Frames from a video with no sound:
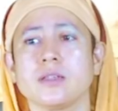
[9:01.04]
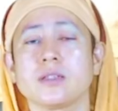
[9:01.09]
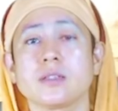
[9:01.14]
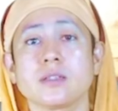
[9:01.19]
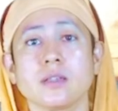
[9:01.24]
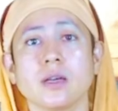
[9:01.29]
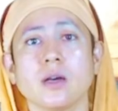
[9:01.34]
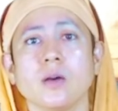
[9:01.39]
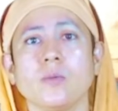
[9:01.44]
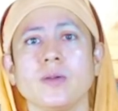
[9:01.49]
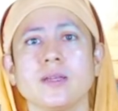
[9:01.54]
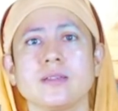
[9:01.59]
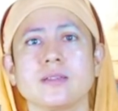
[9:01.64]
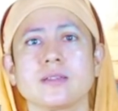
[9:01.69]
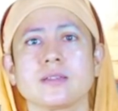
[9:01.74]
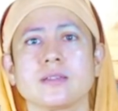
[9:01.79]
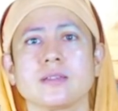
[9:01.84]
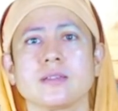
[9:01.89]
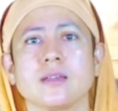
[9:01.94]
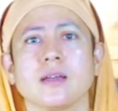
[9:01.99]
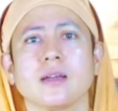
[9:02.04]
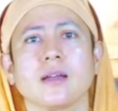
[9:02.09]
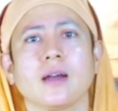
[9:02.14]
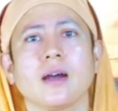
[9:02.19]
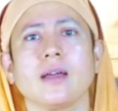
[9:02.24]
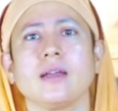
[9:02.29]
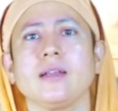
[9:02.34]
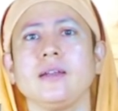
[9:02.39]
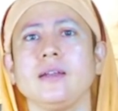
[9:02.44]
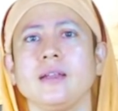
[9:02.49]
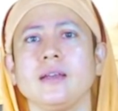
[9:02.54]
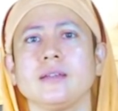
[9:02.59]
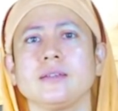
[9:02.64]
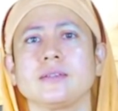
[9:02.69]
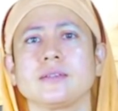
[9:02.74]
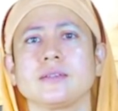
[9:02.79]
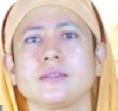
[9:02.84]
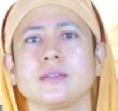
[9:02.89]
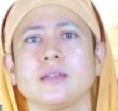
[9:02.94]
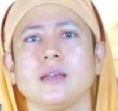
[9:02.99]
service,
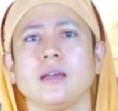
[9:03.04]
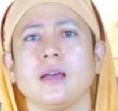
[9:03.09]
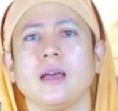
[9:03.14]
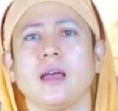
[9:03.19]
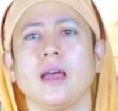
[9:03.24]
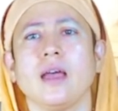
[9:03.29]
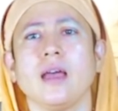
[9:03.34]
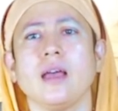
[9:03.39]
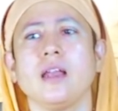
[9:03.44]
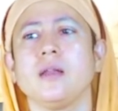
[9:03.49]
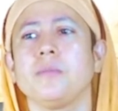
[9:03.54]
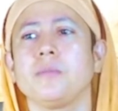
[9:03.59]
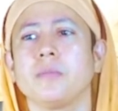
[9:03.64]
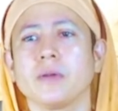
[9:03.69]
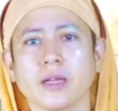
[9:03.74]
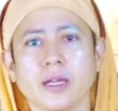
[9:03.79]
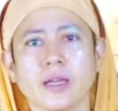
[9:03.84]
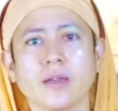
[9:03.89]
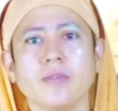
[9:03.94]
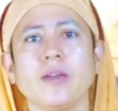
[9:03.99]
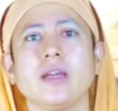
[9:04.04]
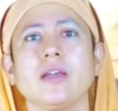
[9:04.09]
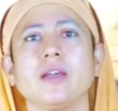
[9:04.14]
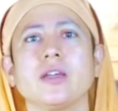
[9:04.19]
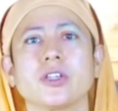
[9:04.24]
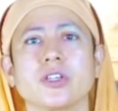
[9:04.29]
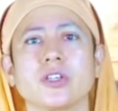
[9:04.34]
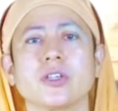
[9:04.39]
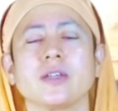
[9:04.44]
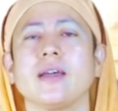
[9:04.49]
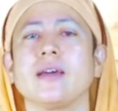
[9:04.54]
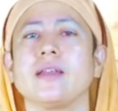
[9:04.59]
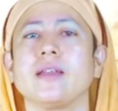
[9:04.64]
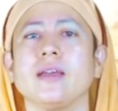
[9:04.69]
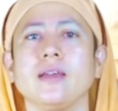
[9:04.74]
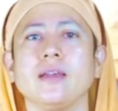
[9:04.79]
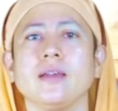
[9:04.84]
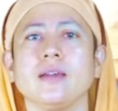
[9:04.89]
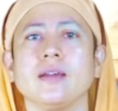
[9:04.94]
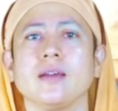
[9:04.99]
kindness, help, giving,
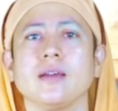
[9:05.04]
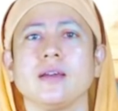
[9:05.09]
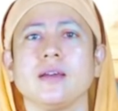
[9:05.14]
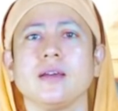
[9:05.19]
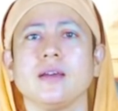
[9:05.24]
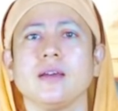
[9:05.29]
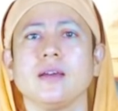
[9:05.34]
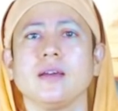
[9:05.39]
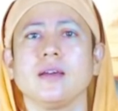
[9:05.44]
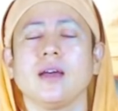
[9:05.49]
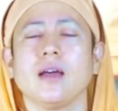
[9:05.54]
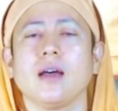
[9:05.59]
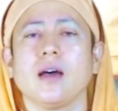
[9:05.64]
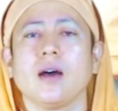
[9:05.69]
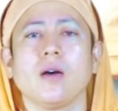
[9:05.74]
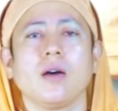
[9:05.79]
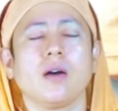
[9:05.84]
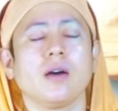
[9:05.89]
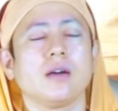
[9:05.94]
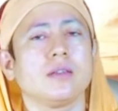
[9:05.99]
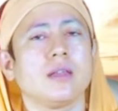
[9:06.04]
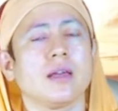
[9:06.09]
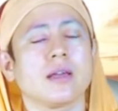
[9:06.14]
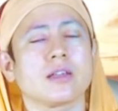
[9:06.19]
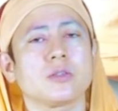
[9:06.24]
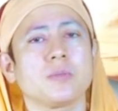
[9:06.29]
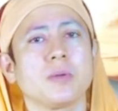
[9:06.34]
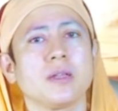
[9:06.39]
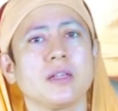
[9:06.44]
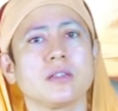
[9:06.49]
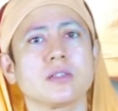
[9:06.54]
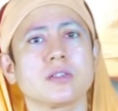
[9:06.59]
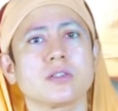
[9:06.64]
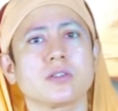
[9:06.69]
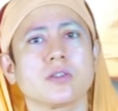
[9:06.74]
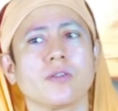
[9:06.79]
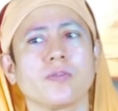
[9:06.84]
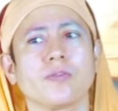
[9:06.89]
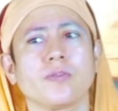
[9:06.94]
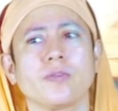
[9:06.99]
sharing, the
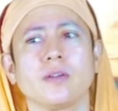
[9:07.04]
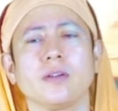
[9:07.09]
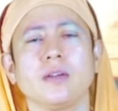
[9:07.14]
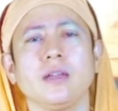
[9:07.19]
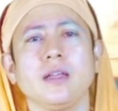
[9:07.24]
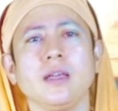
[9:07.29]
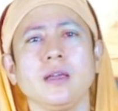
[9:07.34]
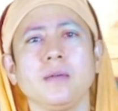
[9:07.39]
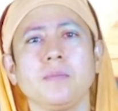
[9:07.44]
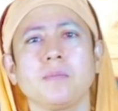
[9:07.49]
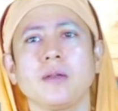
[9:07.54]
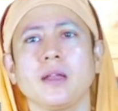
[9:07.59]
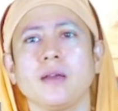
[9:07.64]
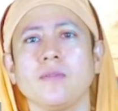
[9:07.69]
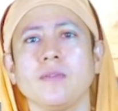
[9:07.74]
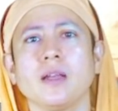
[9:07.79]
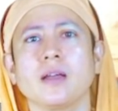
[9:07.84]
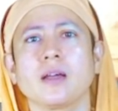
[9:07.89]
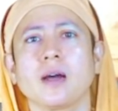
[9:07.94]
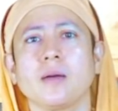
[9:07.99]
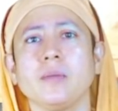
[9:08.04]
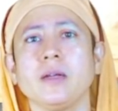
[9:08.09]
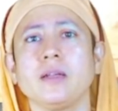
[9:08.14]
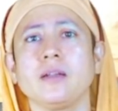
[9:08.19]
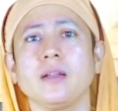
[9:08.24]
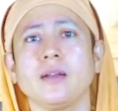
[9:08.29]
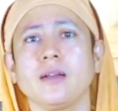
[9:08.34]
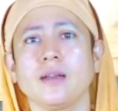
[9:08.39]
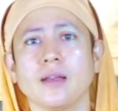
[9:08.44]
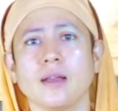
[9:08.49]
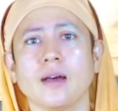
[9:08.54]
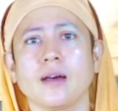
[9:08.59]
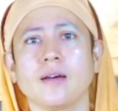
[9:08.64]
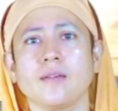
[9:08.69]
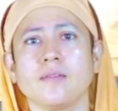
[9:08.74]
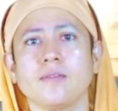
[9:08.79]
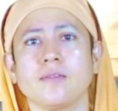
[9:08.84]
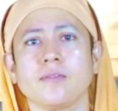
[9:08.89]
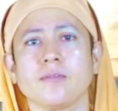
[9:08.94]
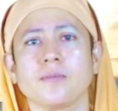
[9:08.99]
experiences of deep level committed
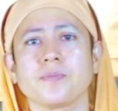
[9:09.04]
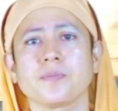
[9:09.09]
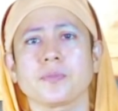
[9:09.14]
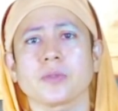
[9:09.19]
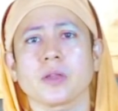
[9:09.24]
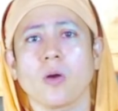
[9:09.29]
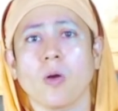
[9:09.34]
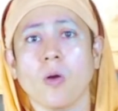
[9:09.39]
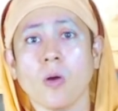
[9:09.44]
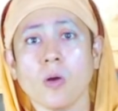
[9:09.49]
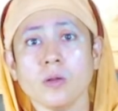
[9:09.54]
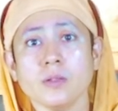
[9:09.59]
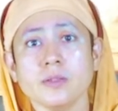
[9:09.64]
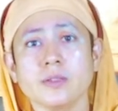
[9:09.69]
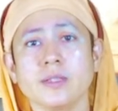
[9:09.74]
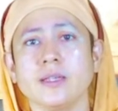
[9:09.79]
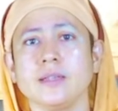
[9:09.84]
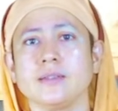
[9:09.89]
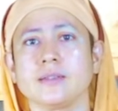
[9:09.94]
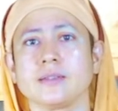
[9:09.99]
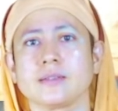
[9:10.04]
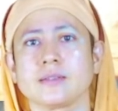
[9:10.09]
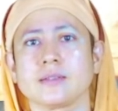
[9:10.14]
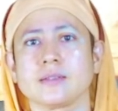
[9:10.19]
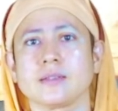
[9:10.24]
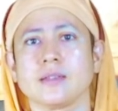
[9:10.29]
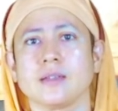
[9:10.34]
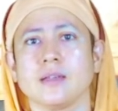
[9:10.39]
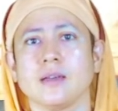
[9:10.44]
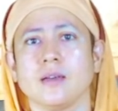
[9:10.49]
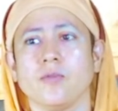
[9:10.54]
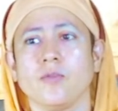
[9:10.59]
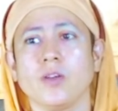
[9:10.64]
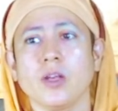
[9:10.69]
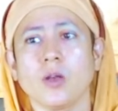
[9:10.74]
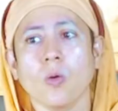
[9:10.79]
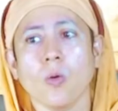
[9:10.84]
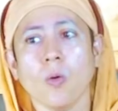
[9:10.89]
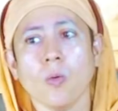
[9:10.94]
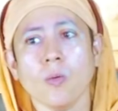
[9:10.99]
love, all these
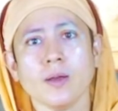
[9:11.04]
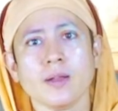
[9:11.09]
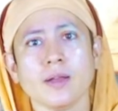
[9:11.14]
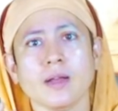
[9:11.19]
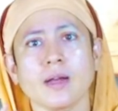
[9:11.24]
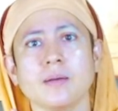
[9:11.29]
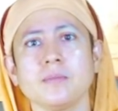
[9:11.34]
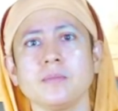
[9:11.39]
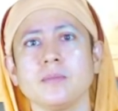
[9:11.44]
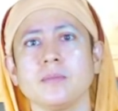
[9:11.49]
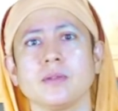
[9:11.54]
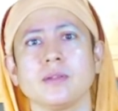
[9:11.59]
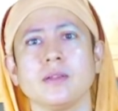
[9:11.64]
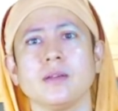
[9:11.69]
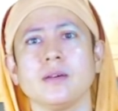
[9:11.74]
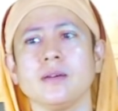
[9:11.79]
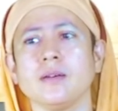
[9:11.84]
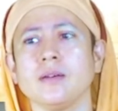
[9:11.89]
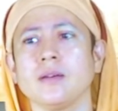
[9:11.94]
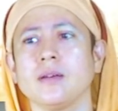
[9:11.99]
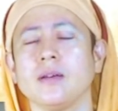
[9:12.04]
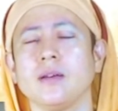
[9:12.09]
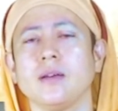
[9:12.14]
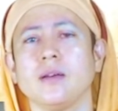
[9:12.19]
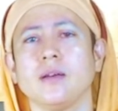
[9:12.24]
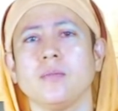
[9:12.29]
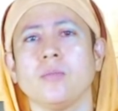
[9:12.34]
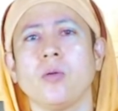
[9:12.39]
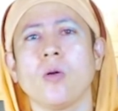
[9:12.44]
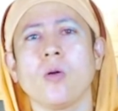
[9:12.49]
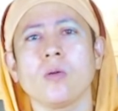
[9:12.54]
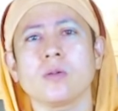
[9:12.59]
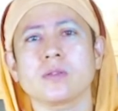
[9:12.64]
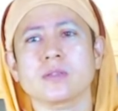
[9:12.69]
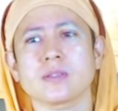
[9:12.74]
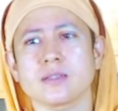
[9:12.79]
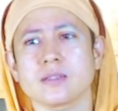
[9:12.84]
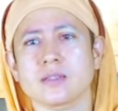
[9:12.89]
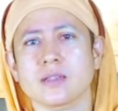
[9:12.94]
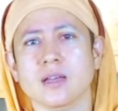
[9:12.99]
will overcome the bhog
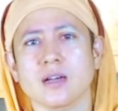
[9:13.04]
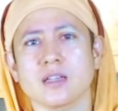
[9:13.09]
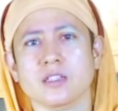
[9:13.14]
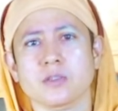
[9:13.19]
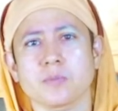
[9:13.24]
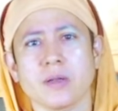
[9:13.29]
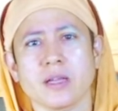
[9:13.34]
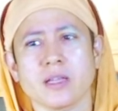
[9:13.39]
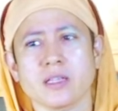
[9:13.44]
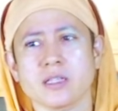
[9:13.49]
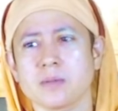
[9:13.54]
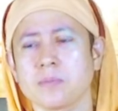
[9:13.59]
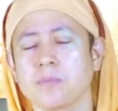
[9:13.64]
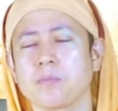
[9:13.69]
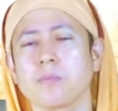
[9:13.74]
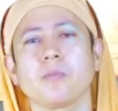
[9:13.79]
sanskars based